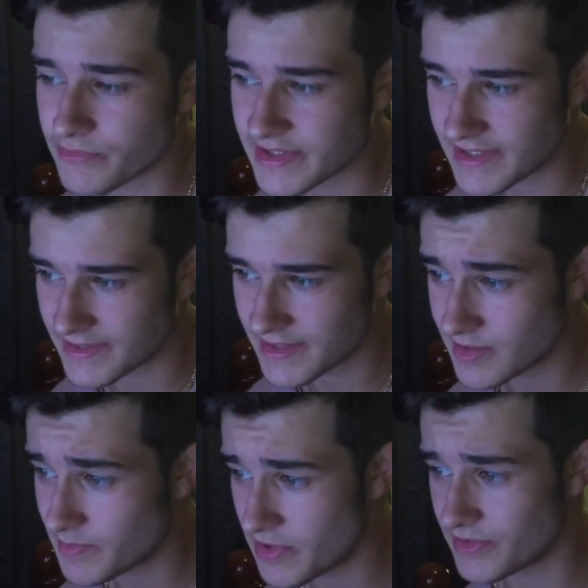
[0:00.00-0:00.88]
resist his
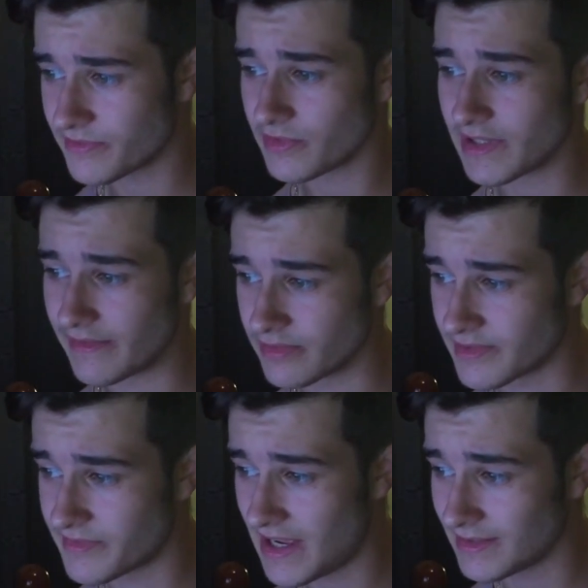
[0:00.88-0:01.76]
beautiful levels
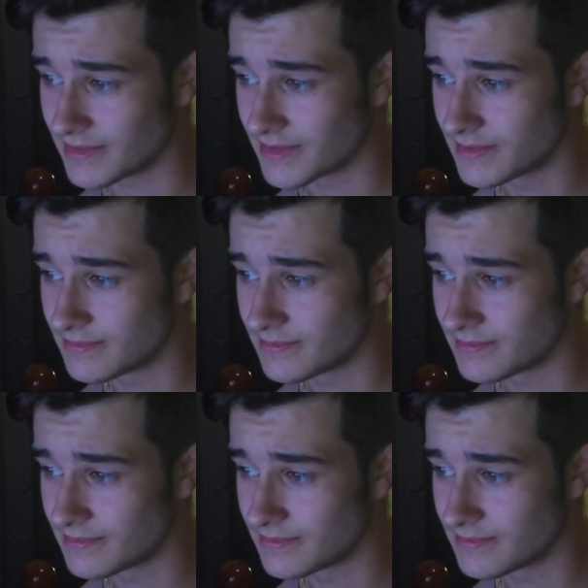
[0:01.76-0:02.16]
of talent.